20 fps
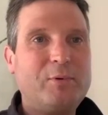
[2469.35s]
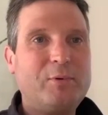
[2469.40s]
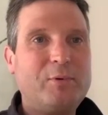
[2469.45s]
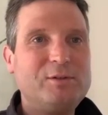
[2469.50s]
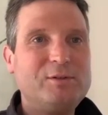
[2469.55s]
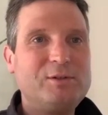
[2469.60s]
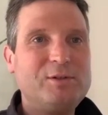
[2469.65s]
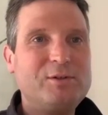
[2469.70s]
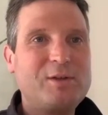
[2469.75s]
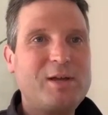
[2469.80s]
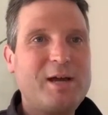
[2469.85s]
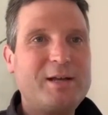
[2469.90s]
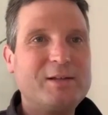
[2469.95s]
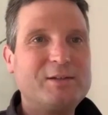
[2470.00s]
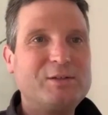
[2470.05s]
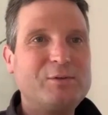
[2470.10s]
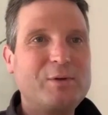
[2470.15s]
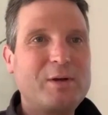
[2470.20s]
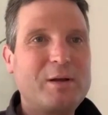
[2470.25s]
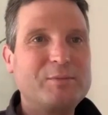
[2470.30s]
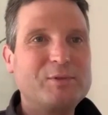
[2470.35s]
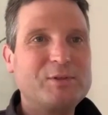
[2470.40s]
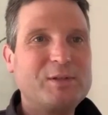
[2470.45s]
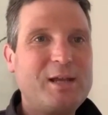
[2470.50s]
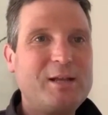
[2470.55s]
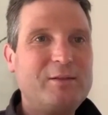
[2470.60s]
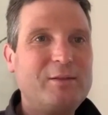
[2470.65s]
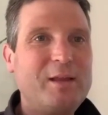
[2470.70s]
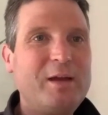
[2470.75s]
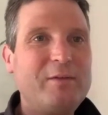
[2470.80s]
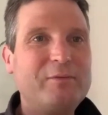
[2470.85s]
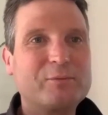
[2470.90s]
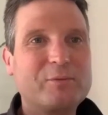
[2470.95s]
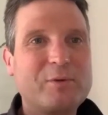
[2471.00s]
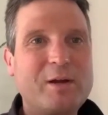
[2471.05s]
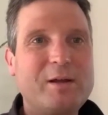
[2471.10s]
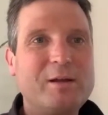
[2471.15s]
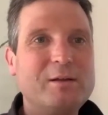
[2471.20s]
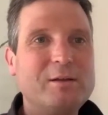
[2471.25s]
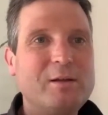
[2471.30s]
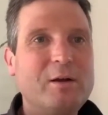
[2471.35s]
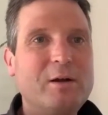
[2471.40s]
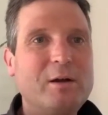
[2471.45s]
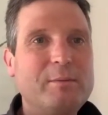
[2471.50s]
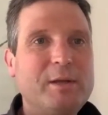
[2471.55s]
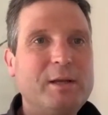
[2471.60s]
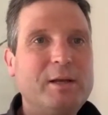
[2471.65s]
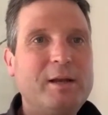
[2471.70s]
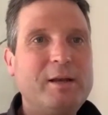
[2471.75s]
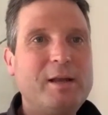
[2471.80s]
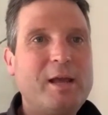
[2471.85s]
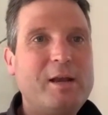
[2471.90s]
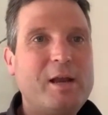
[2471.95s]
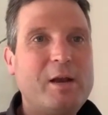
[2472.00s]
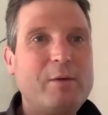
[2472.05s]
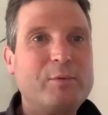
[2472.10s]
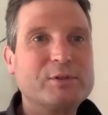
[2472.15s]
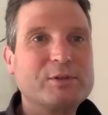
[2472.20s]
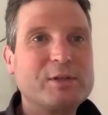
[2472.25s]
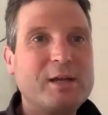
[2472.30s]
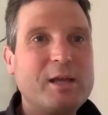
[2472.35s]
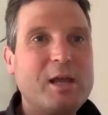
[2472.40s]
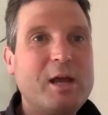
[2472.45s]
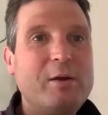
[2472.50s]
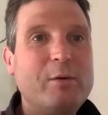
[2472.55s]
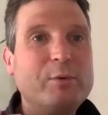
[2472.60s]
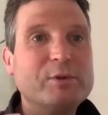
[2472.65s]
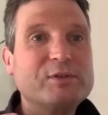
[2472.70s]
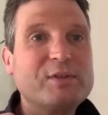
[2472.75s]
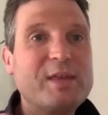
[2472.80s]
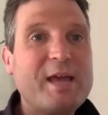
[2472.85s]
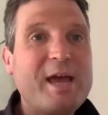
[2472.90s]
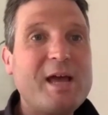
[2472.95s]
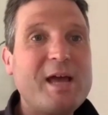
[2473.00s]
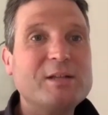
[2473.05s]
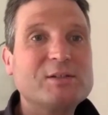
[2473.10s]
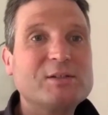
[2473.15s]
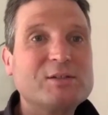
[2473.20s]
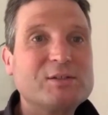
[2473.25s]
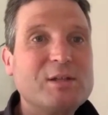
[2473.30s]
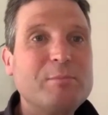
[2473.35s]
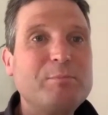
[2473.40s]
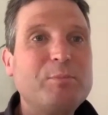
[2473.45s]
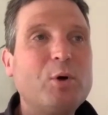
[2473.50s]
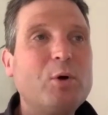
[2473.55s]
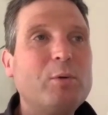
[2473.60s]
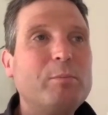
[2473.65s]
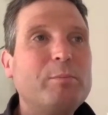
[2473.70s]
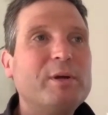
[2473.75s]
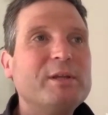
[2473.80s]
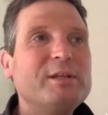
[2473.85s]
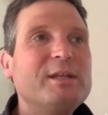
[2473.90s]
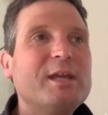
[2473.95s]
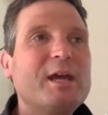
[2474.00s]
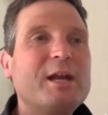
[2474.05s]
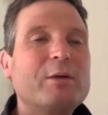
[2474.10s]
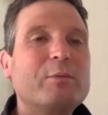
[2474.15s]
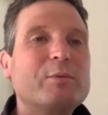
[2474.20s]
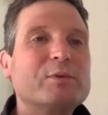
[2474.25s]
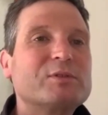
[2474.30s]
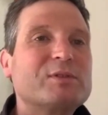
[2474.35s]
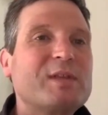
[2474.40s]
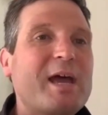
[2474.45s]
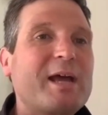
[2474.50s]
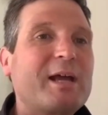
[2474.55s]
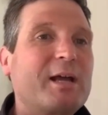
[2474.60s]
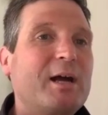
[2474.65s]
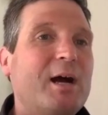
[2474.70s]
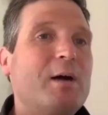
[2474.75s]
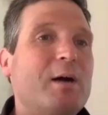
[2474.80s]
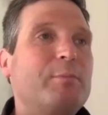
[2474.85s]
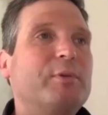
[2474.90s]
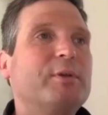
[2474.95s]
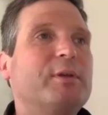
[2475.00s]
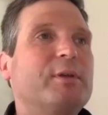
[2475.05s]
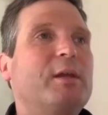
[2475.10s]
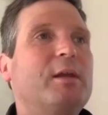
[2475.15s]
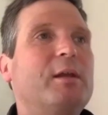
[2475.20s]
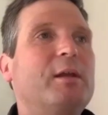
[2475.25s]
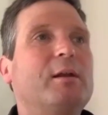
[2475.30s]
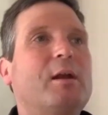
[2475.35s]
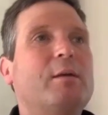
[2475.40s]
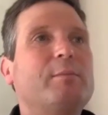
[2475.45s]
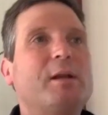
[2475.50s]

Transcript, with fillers: Do you kind of see what I'm saying? Left, right. You know what I mean? And it was like, it was that simple, but yet it was that complicated.